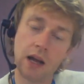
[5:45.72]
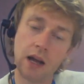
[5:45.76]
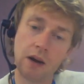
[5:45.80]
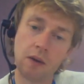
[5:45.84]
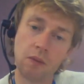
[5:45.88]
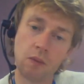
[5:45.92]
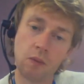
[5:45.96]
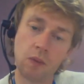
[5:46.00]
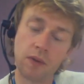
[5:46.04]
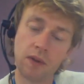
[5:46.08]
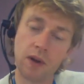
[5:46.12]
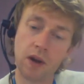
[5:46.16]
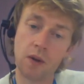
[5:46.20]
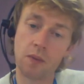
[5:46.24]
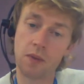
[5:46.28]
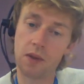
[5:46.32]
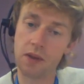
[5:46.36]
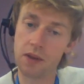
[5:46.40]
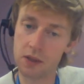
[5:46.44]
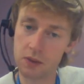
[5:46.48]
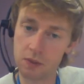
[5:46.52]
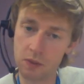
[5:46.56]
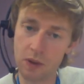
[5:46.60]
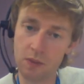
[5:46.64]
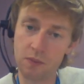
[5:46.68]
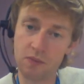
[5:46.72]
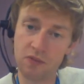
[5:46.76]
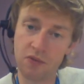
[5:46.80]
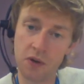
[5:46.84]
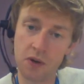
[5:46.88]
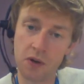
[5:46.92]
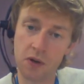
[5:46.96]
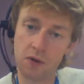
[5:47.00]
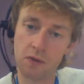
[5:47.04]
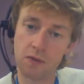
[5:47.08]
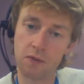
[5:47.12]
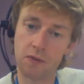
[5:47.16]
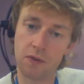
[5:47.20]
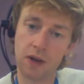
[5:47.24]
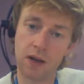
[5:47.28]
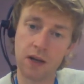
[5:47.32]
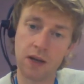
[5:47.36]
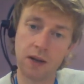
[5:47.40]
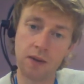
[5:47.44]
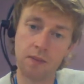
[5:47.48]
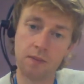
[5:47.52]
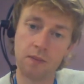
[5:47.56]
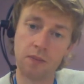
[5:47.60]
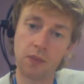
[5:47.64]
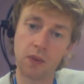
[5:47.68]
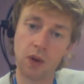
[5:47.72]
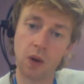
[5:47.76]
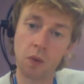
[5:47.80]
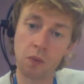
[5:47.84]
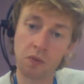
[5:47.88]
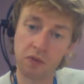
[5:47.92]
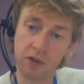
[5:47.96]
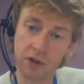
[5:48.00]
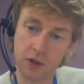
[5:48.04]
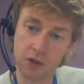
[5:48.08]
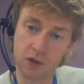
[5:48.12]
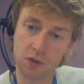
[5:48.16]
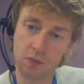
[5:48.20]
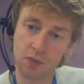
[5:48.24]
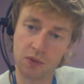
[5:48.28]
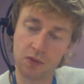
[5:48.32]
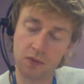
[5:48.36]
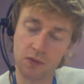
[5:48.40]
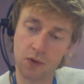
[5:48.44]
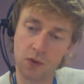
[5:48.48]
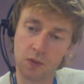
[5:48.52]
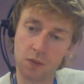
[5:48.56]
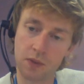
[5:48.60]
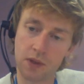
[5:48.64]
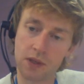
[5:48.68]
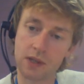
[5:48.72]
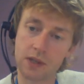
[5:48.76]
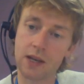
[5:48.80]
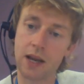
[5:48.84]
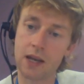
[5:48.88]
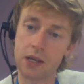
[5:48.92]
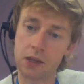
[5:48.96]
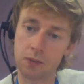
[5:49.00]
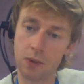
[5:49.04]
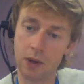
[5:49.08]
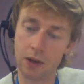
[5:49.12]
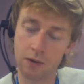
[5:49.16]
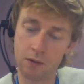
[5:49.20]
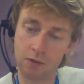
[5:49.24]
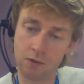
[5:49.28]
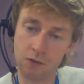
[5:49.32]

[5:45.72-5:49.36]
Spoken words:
with the hope that this will improve operational performance as well,